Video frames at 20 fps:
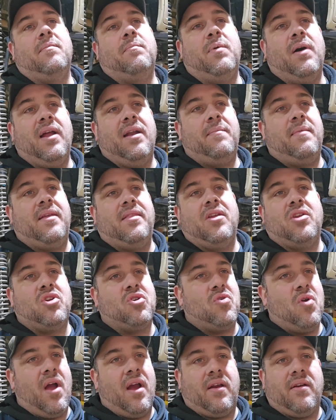But I mean, the
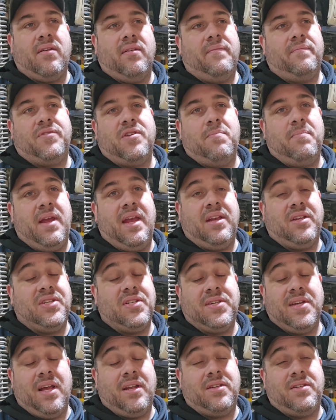truck to me
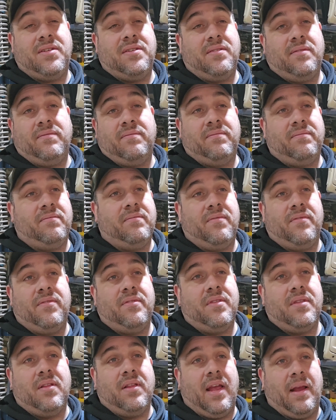sits
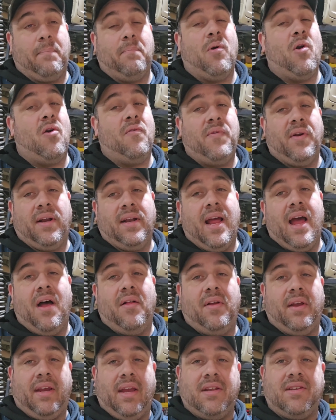like perfect
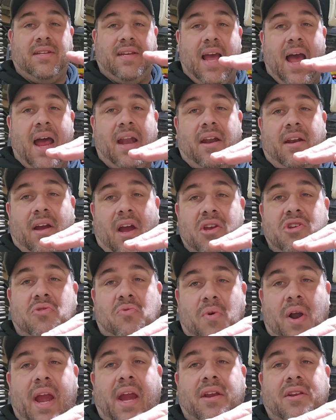now. Like it's got a nice
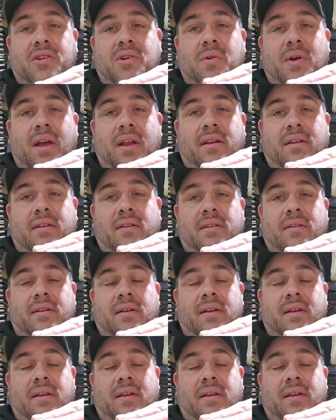rake to it,